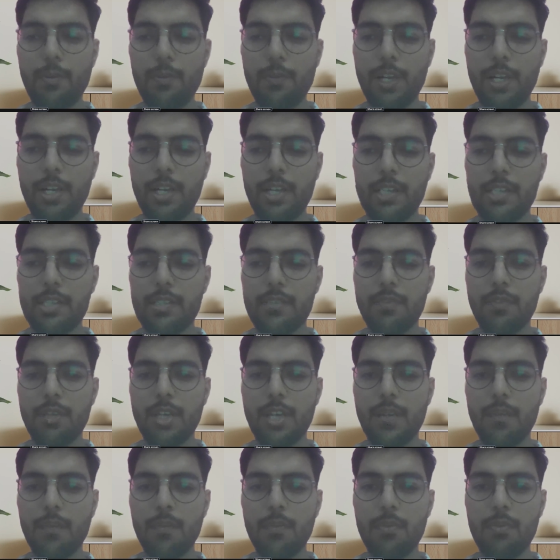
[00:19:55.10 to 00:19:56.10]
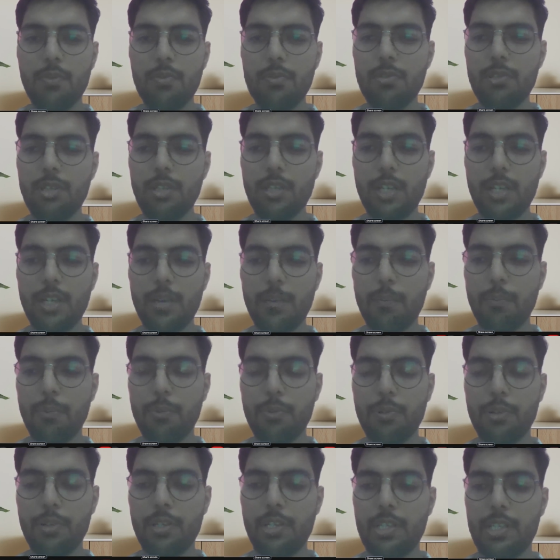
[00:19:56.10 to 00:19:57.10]
YAML file. It is we have to
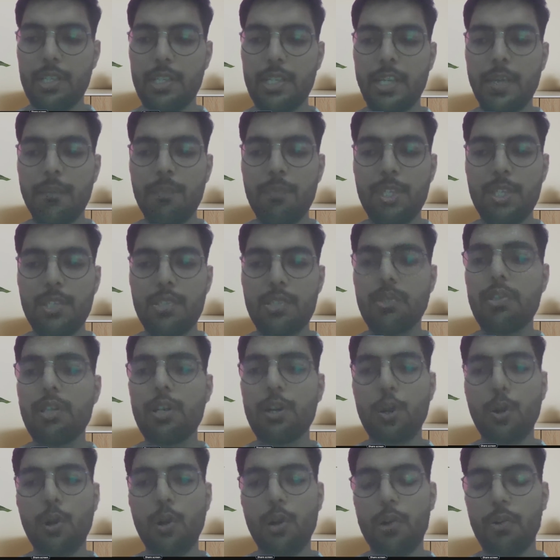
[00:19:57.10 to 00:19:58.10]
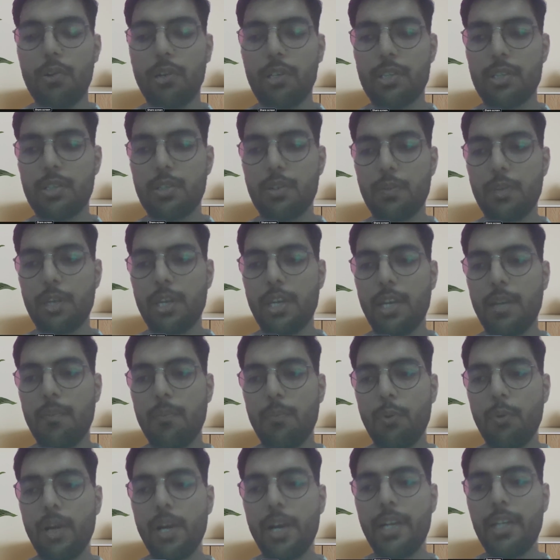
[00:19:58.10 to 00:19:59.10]
it has a name change to rollout. So we
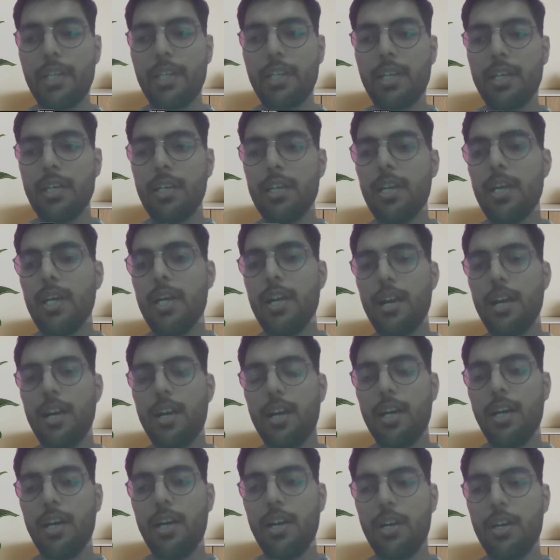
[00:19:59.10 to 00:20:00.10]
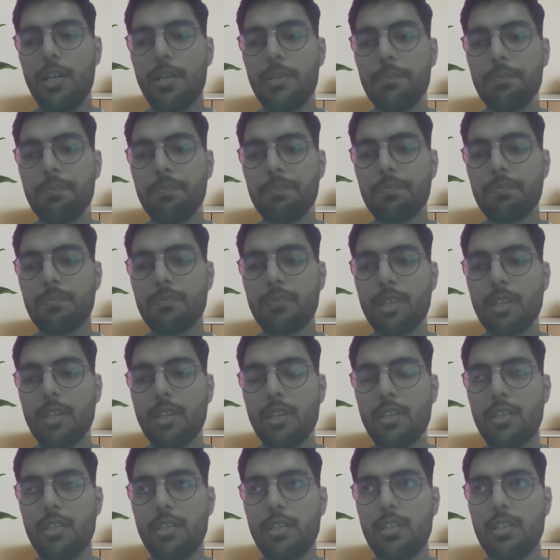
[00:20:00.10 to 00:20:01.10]
can provide the um,
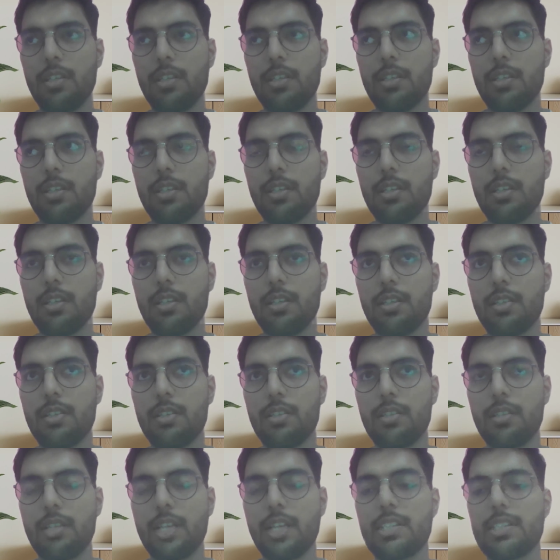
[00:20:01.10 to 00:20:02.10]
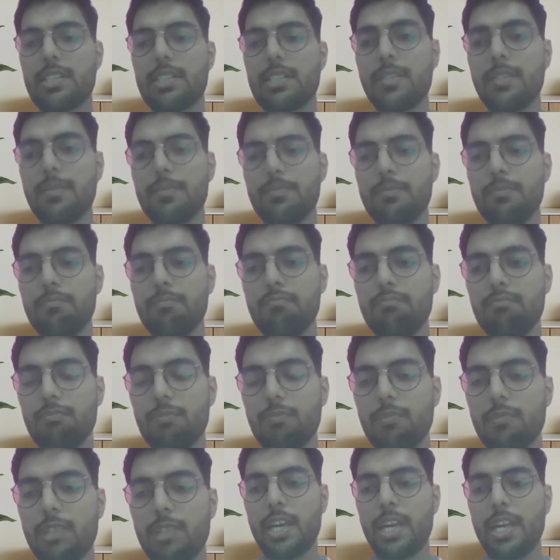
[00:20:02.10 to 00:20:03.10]
uh, custom
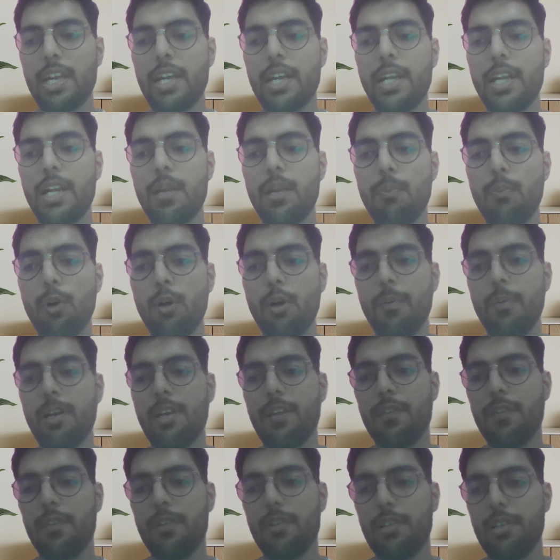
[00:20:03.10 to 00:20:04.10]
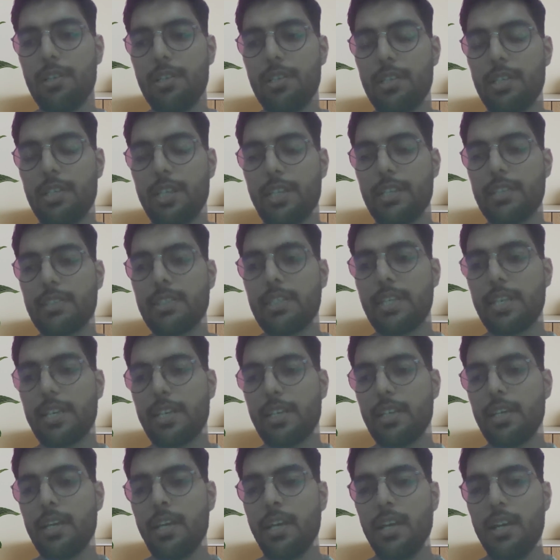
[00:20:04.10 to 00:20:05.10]
Kennedy deployment things
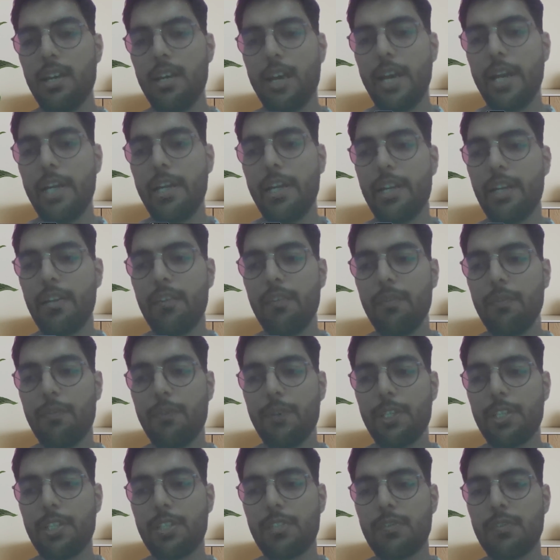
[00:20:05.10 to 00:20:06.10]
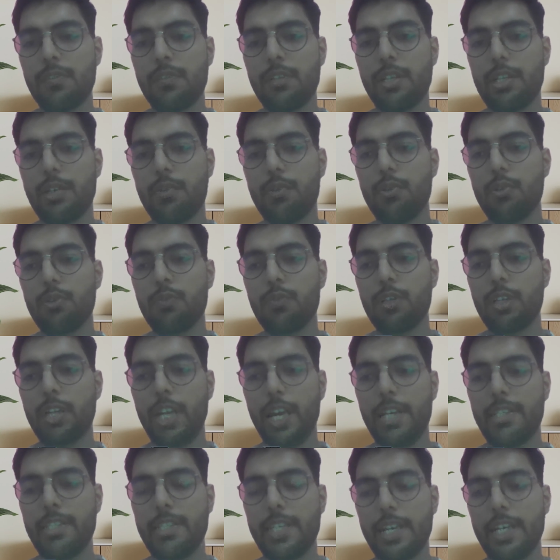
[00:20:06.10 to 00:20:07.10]
like at first it goes for
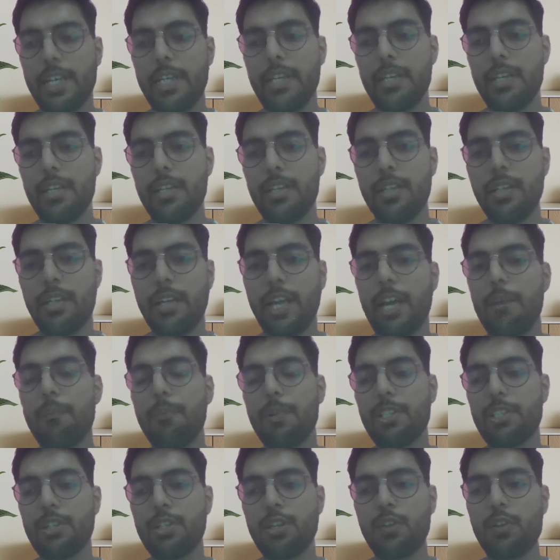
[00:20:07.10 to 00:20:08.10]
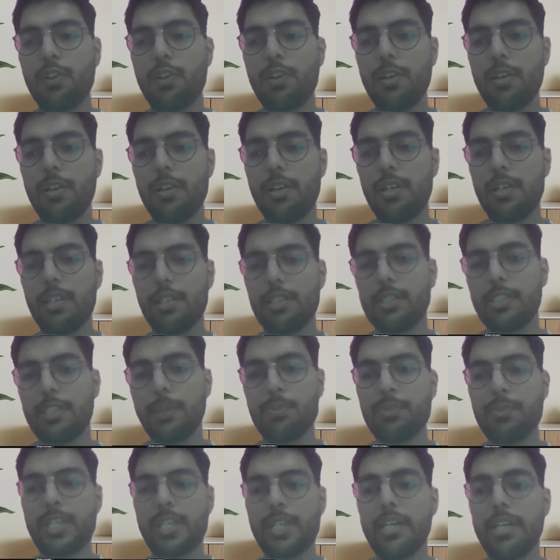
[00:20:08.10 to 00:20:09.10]
10 seconds, 10% of the
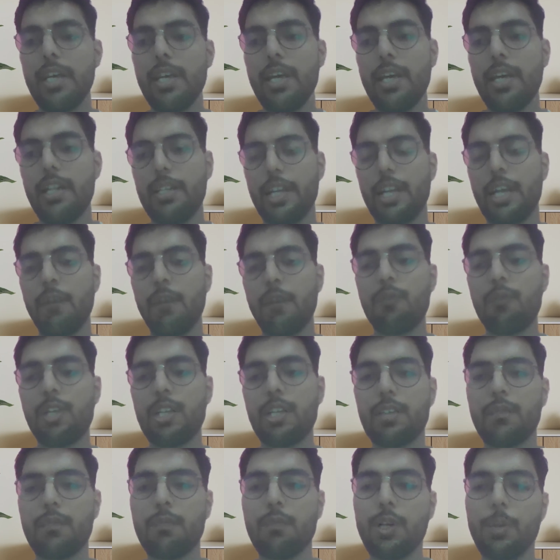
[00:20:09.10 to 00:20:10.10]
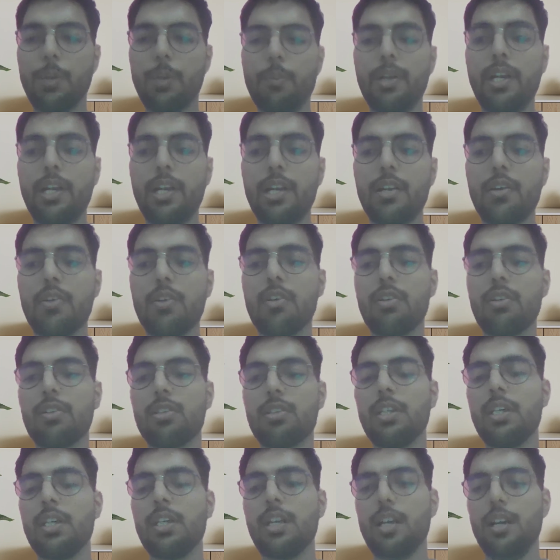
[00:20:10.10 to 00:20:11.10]
subset. Then after 1 minute
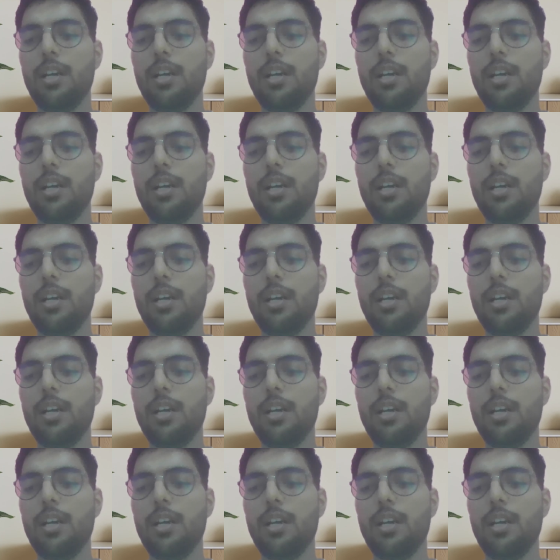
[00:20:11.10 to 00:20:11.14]
or